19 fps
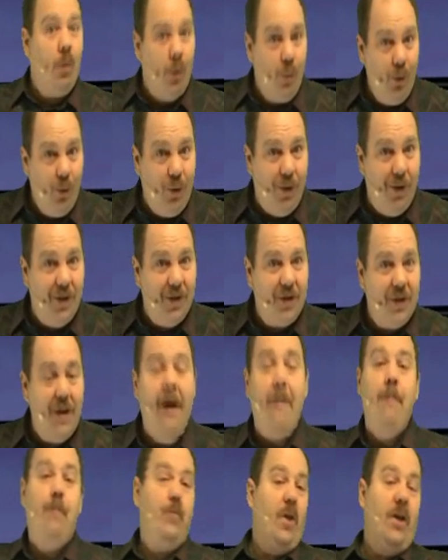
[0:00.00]
rules.
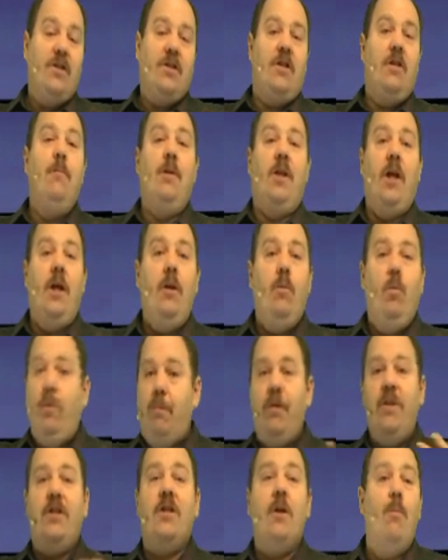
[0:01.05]
A simile
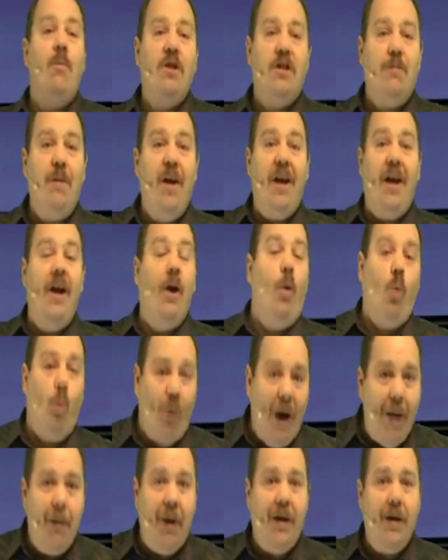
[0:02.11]
would be someone speaking
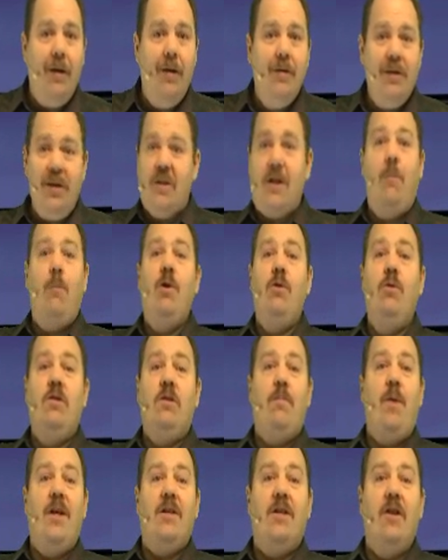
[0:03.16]
Arabic to someone who
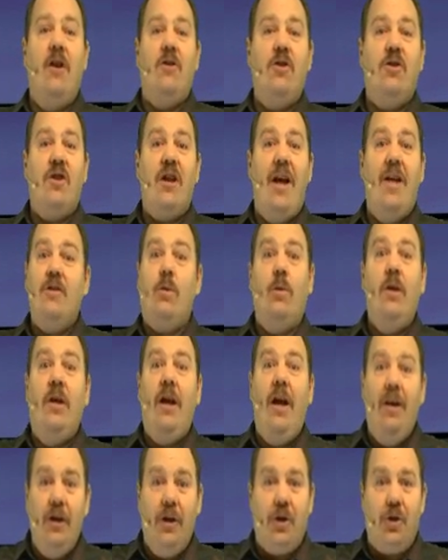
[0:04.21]
speaks and understands
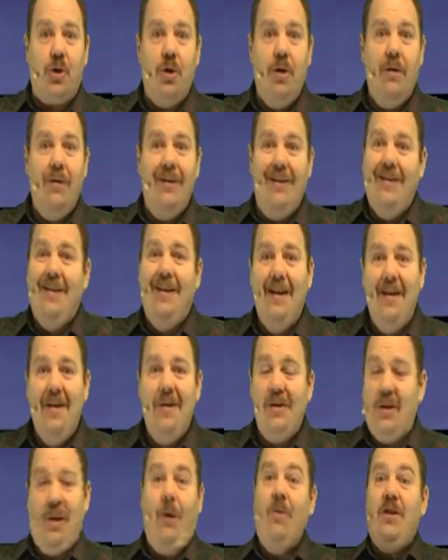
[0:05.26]
only English
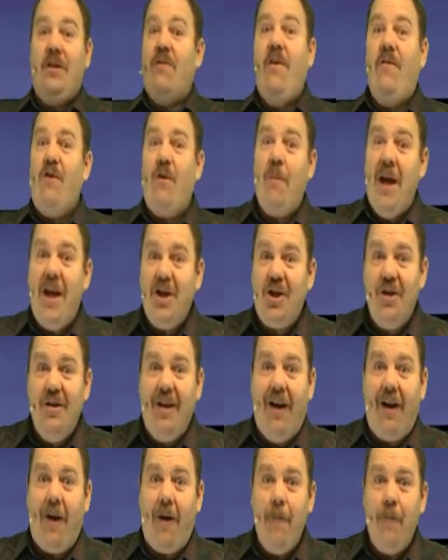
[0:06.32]
loads of information
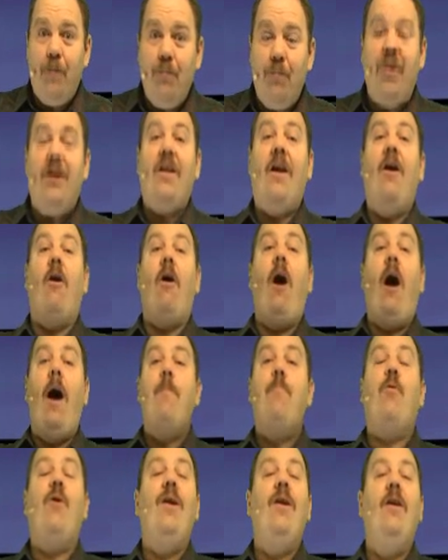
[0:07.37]
there, but they are
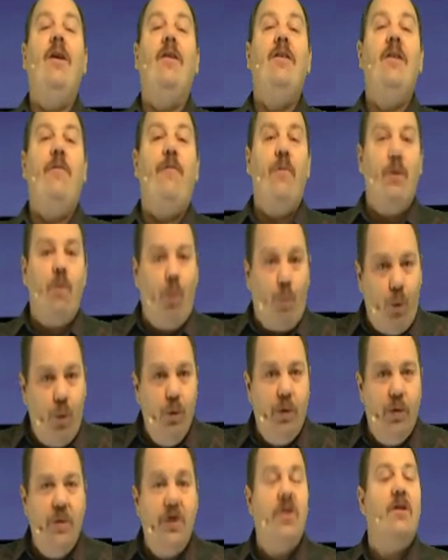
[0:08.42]
operating on different
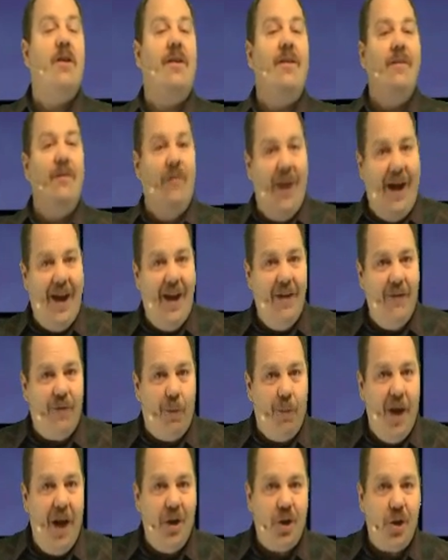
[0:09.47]
rules to convey
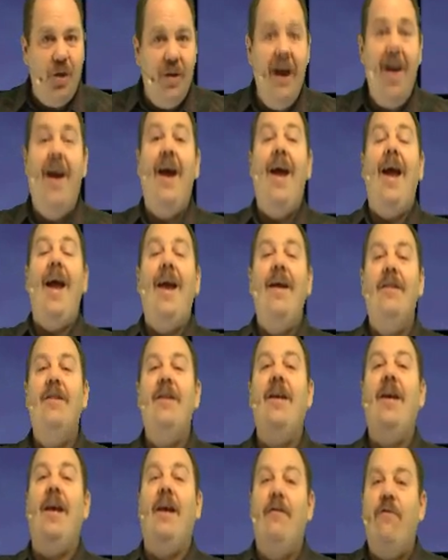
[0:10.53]
information, and
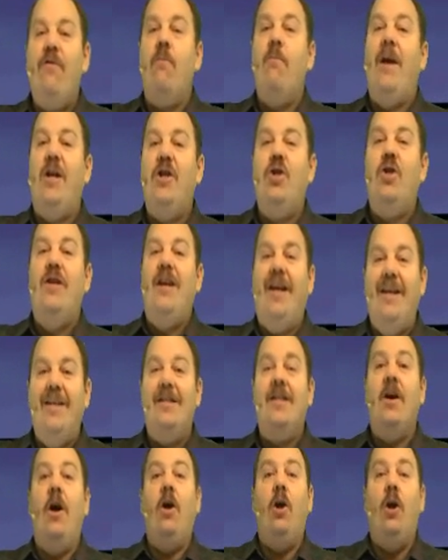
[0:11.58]
the information
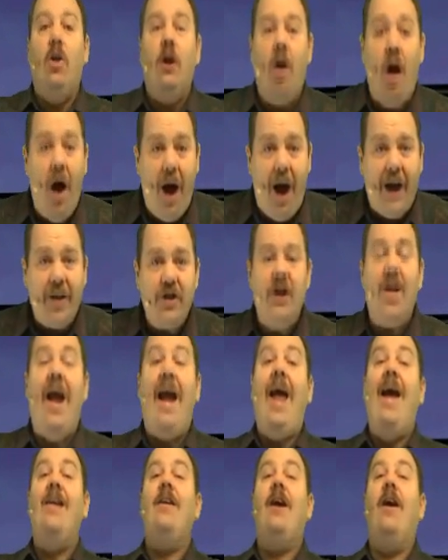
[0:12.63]
is lost
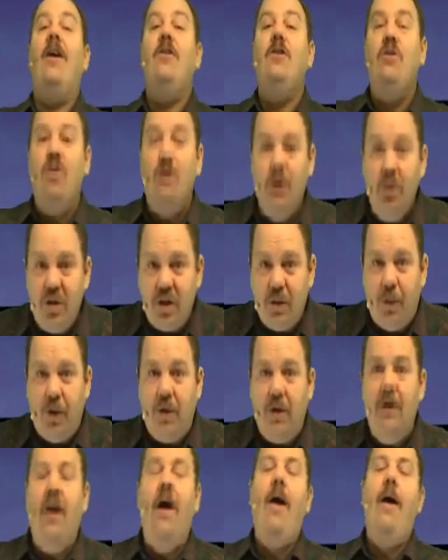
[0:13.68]
and
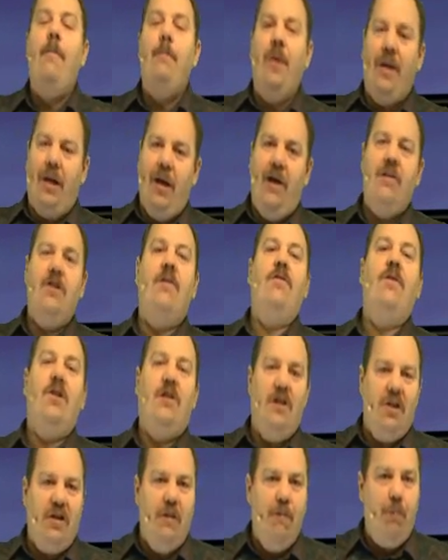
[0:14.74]
unusable because of the
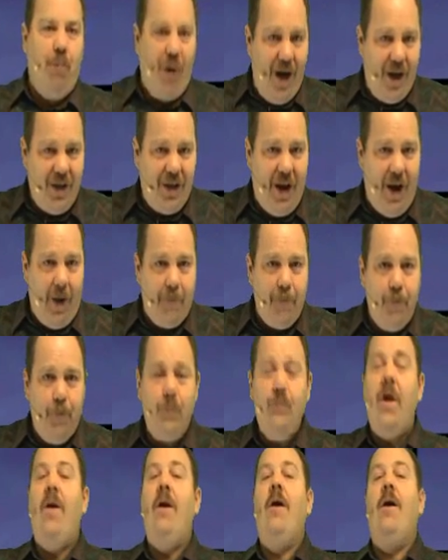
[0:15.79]
system breakdown.
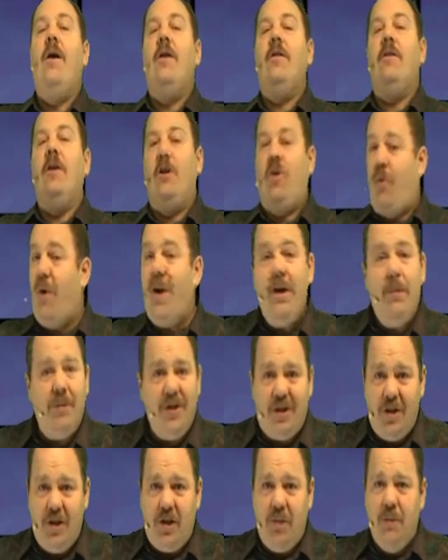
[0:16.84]
The
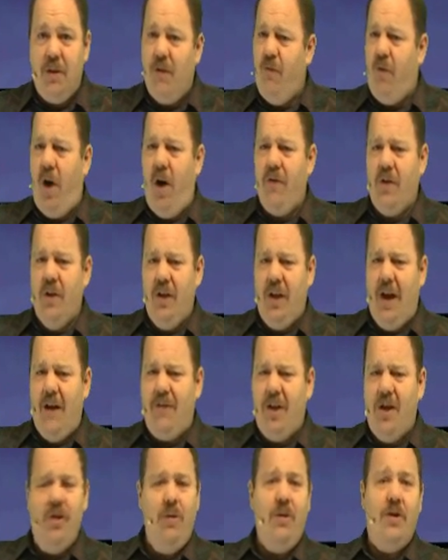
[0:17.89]
incredible systems involved in
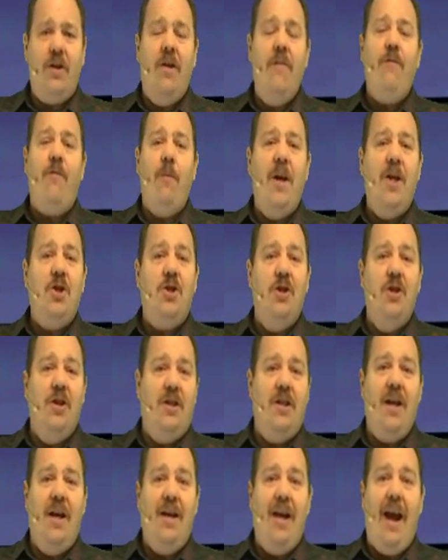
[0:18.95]
life that use the information in
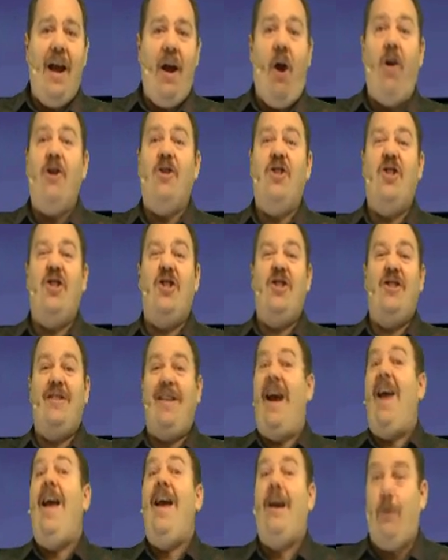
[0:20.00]
the DNA are
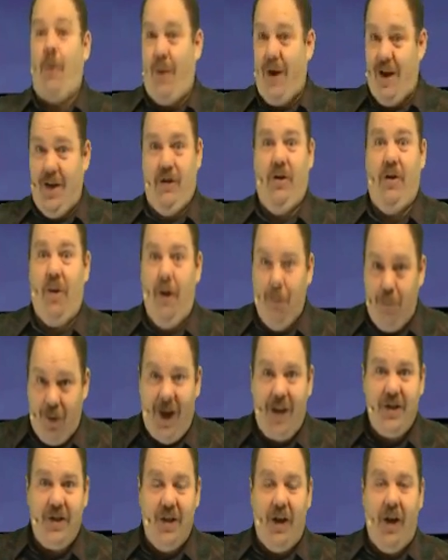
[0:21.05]
staggering in their
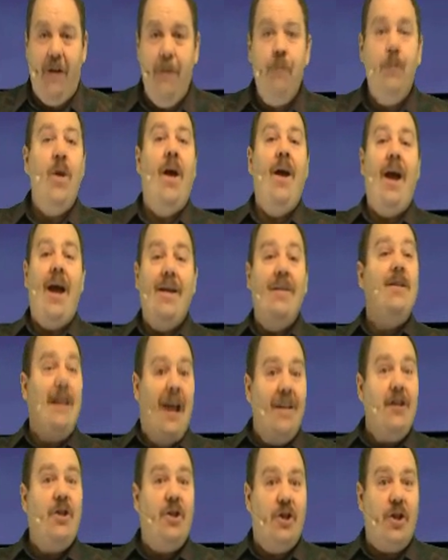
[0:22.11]
complexity and
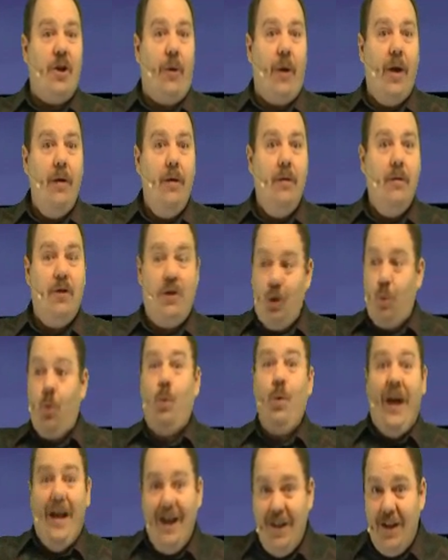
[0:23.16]
necessary to
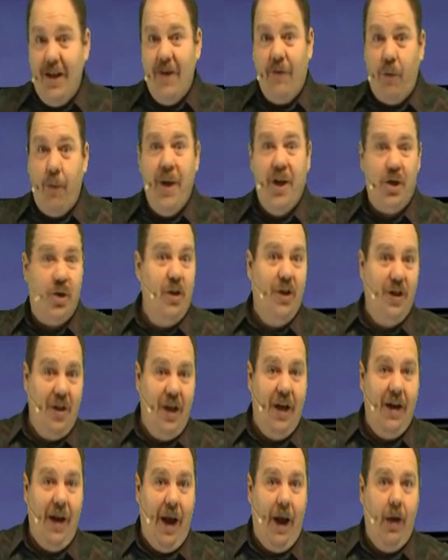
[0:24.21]
read the information in the
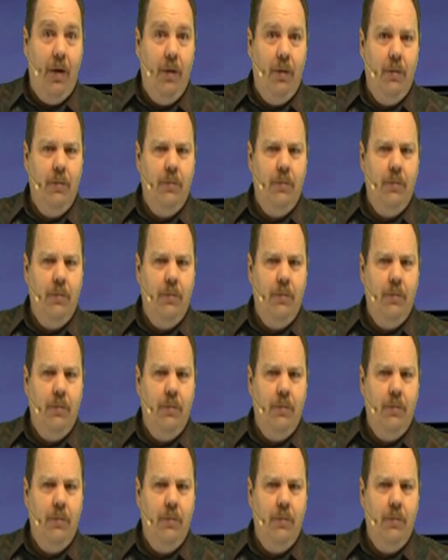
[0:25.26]
DNA.